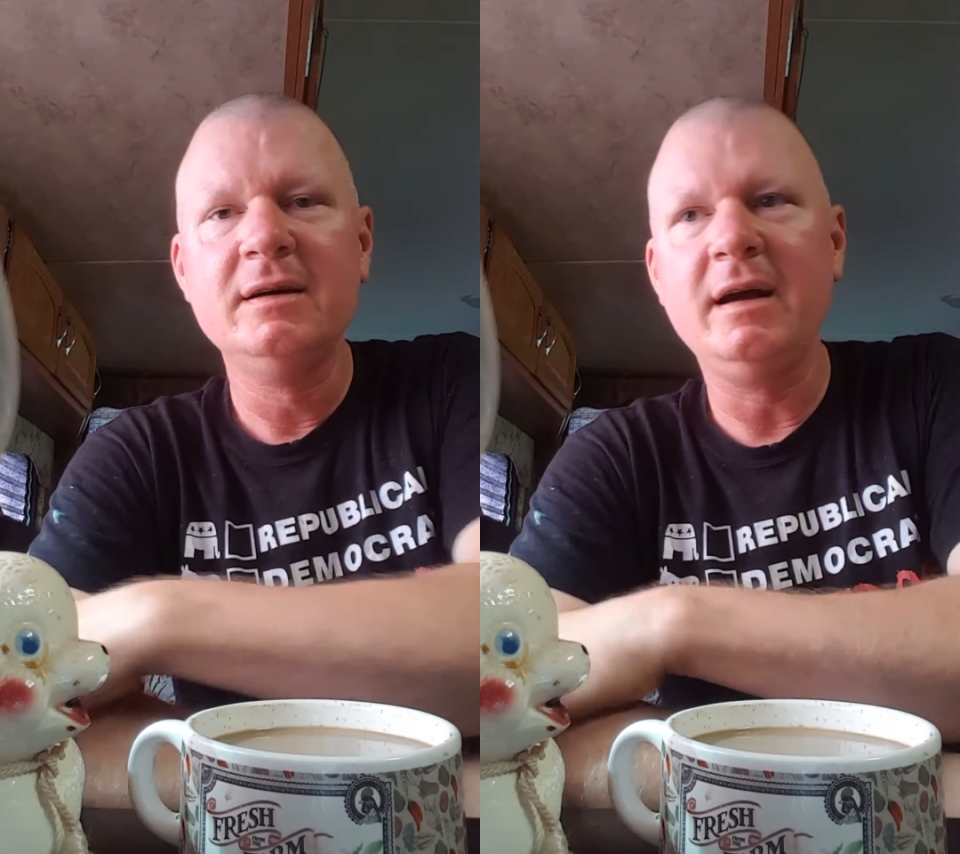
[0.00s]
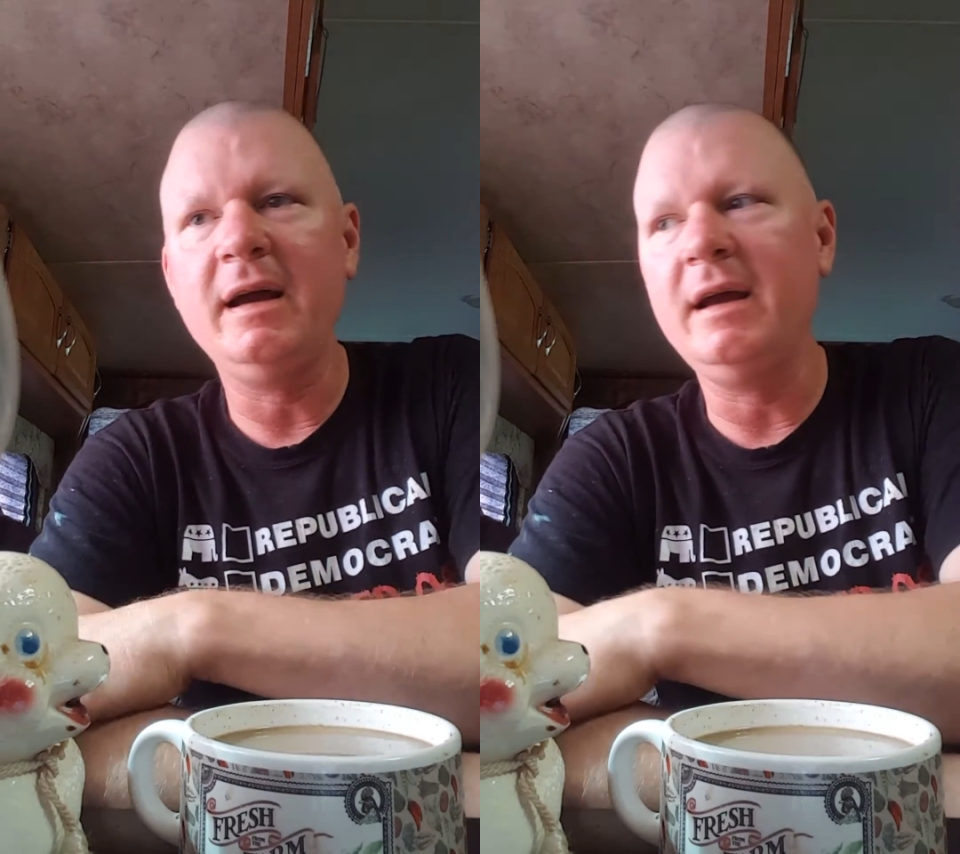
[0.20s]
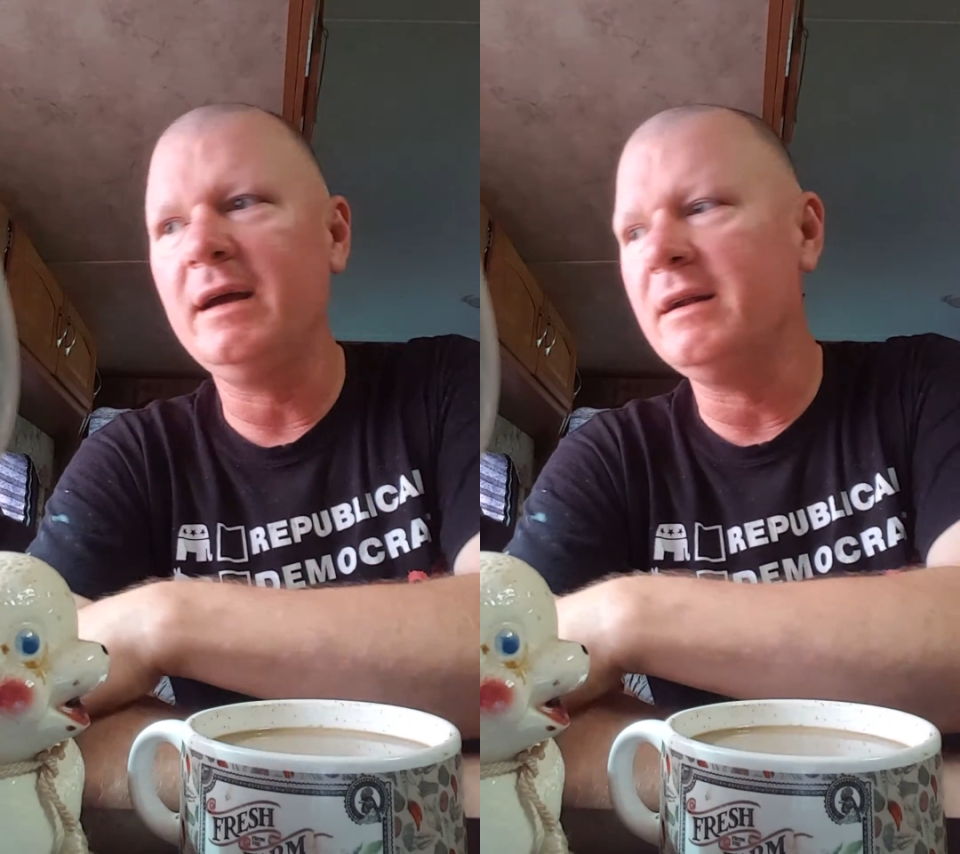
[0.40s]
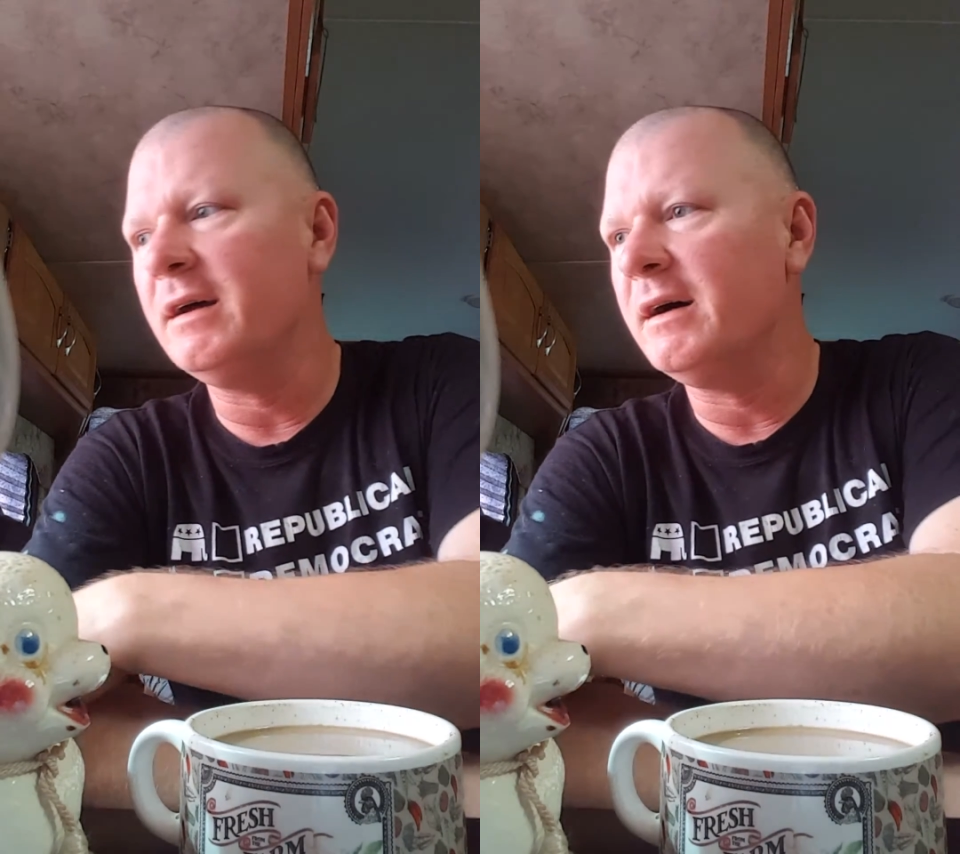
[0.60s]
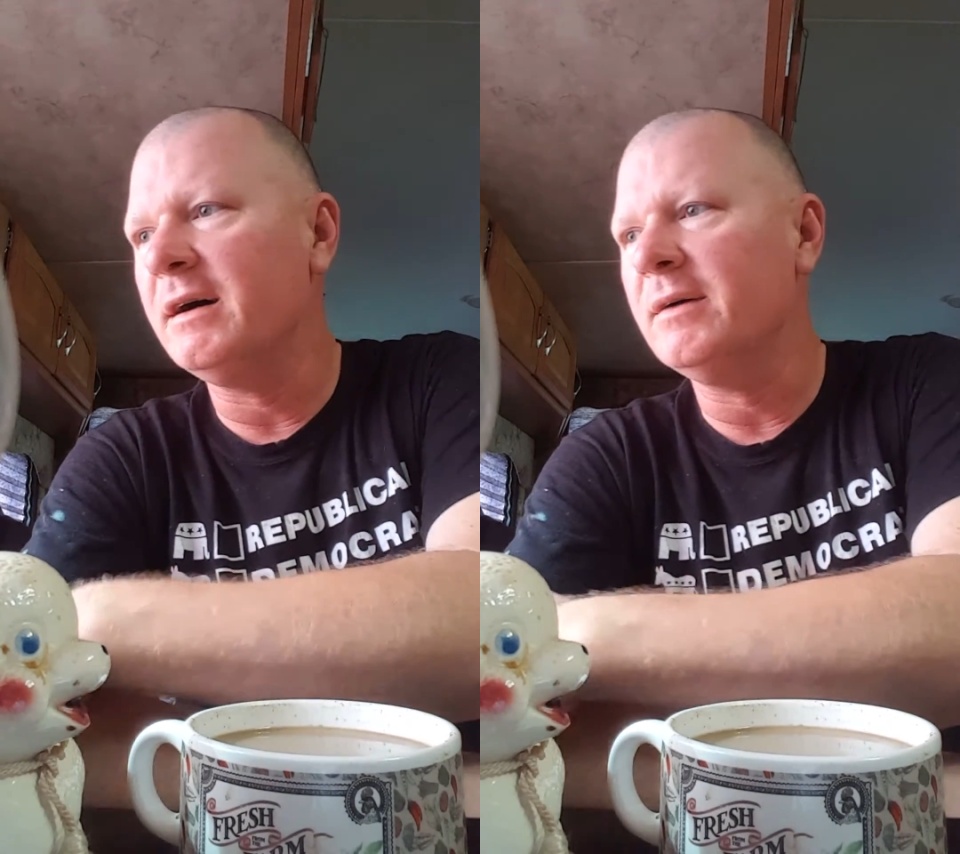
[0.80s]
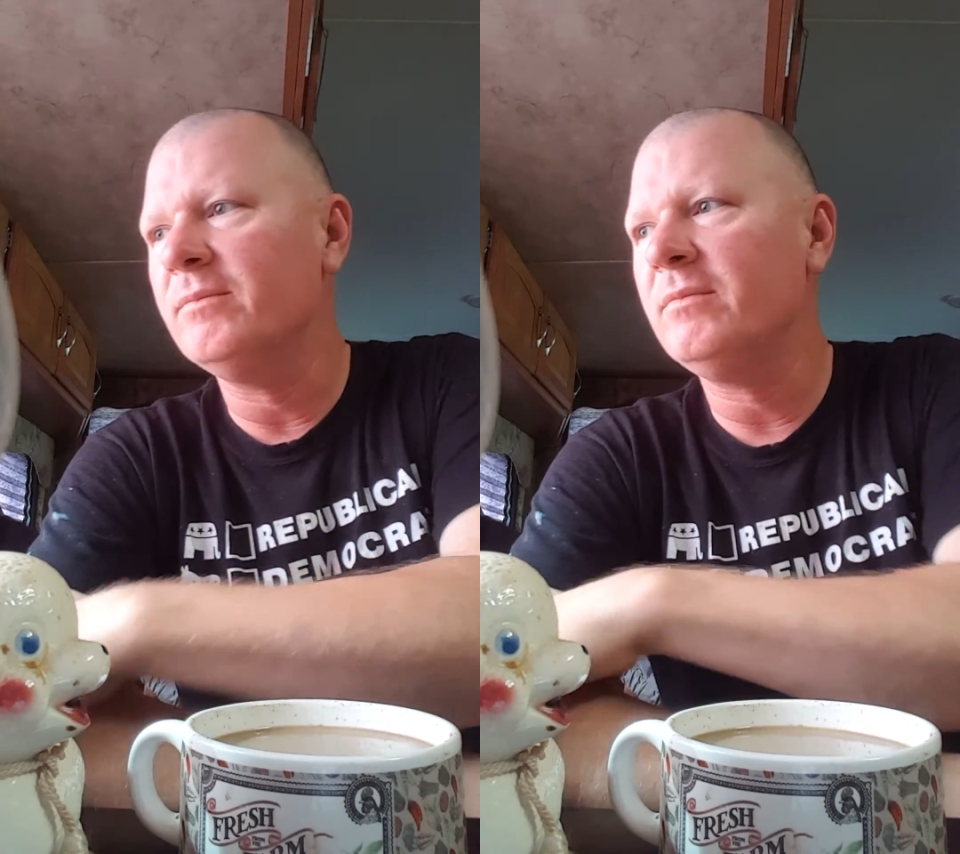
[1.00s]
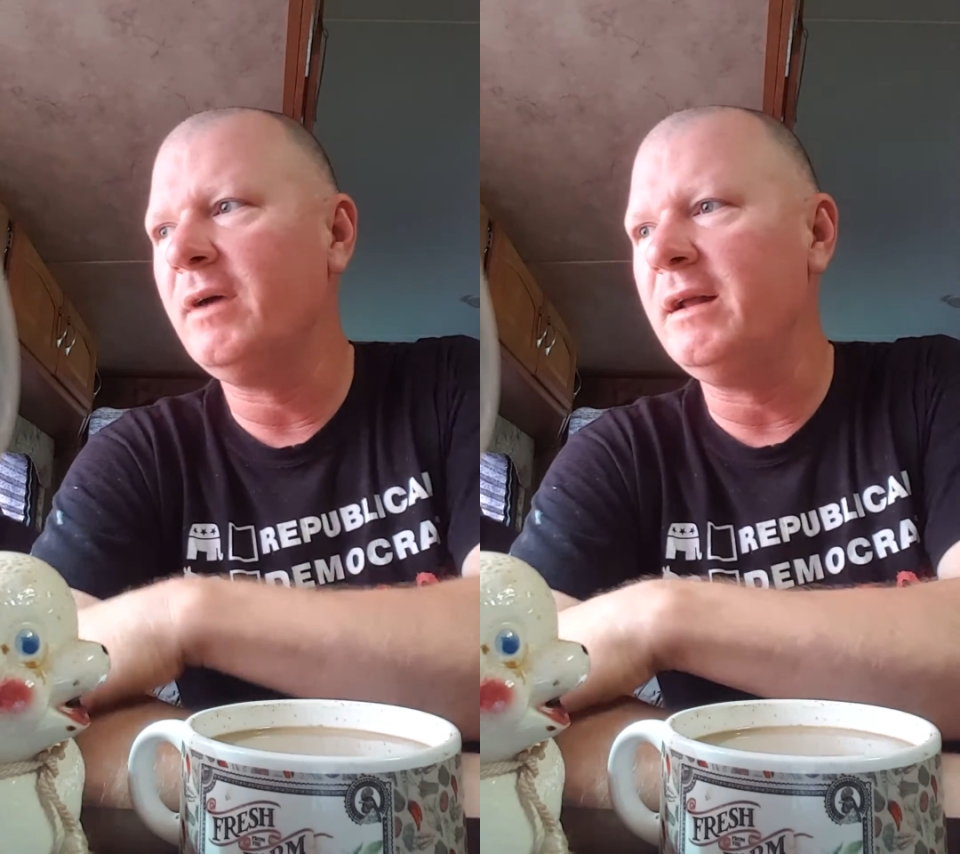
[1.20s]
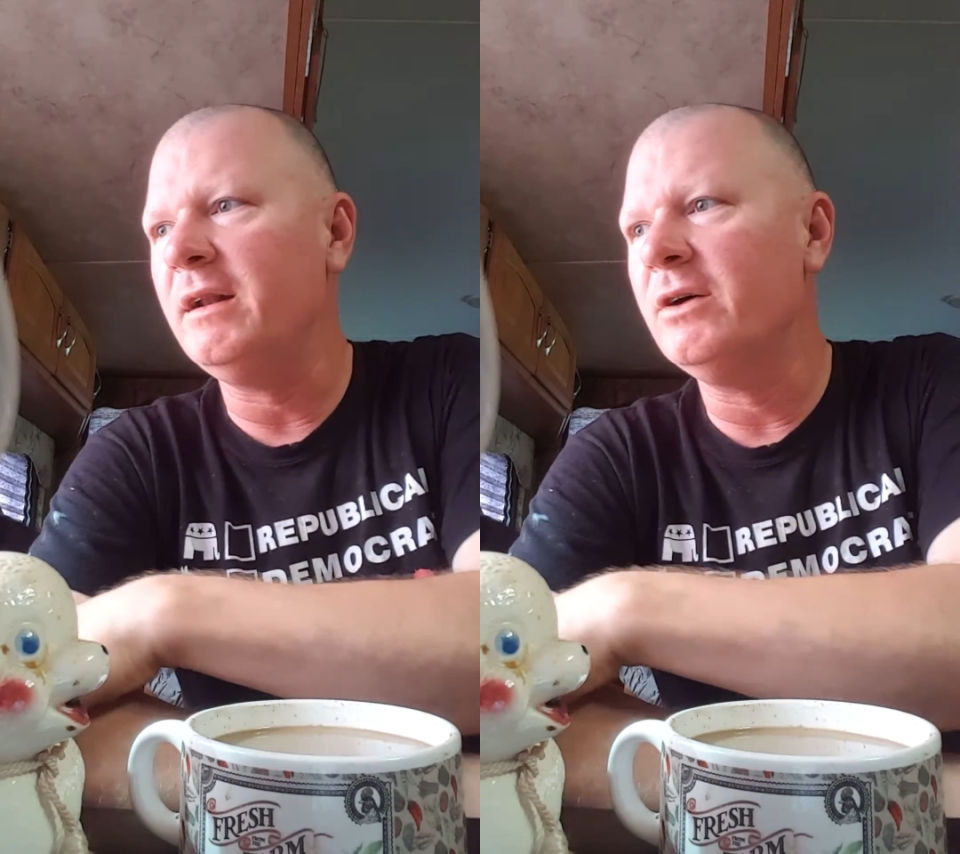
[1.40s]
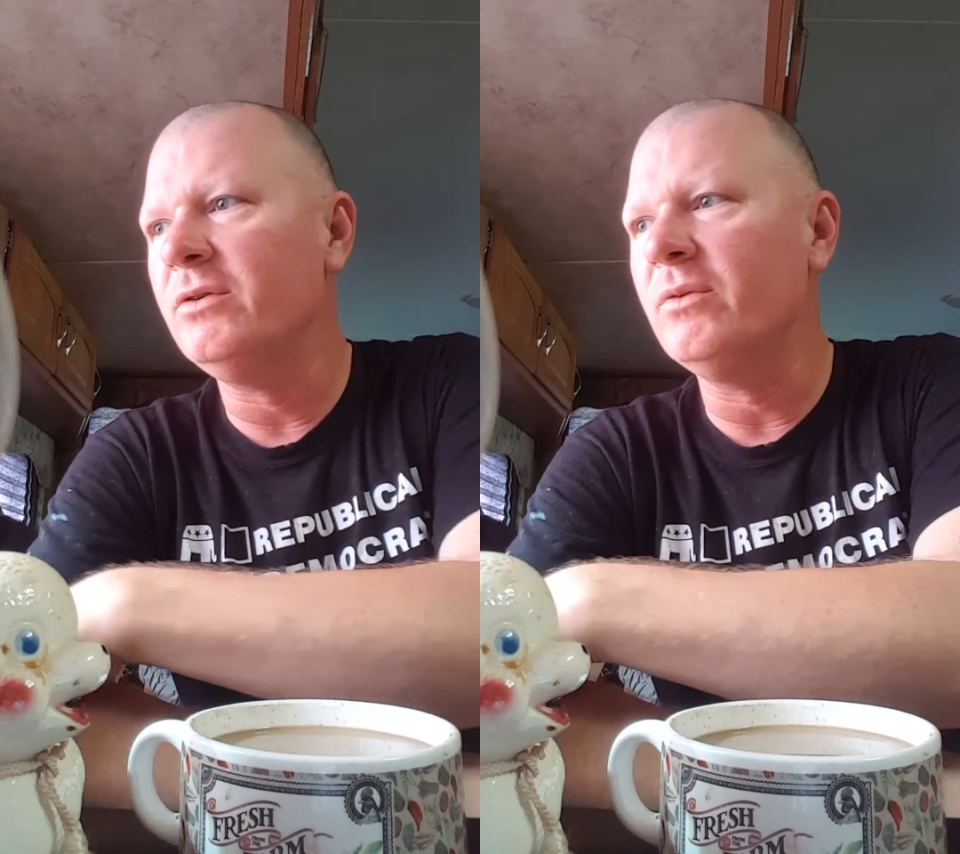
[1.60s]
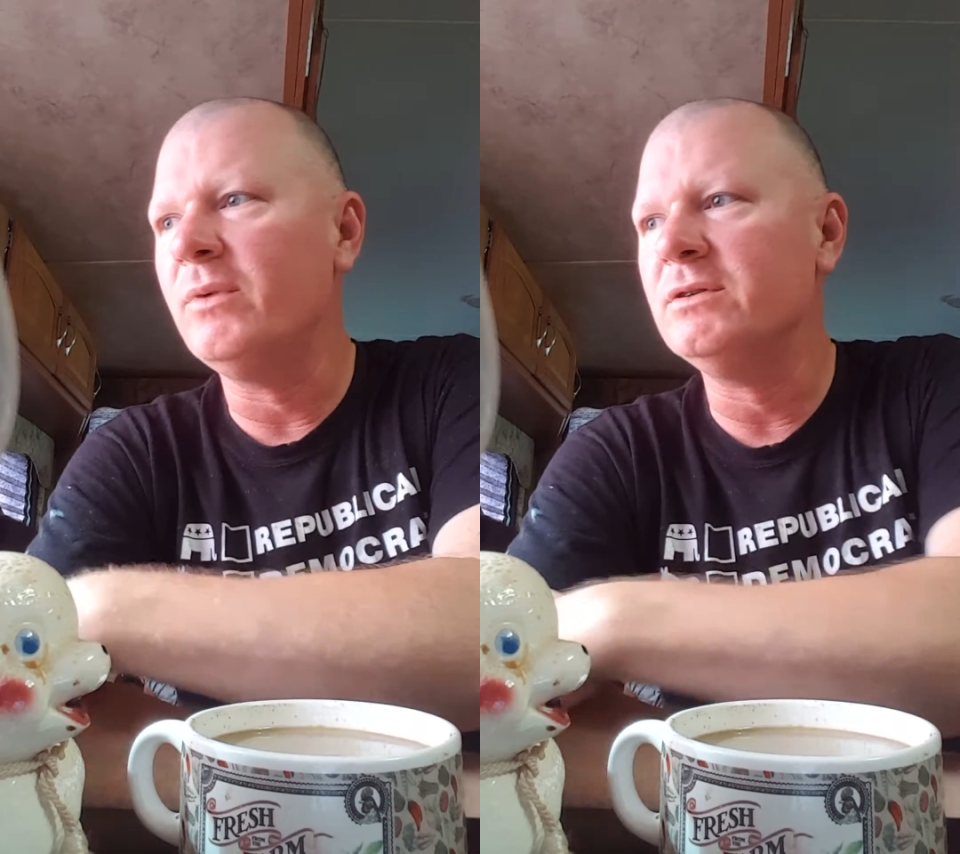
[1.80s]
and know
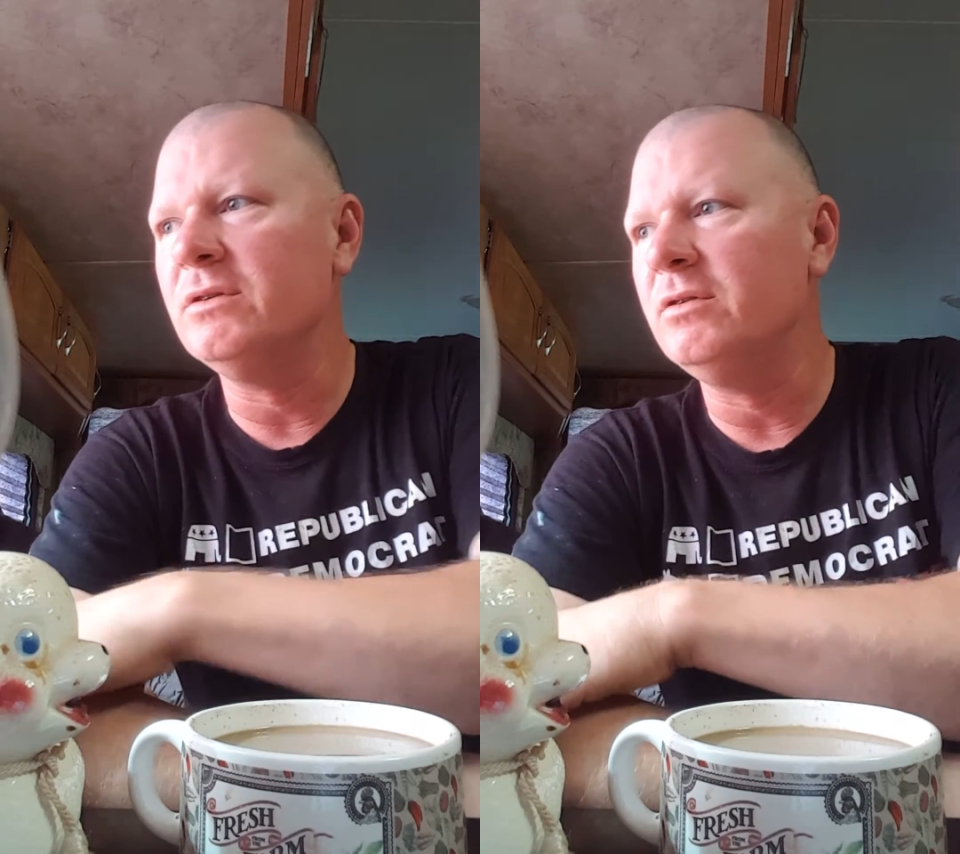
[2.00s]
that what you're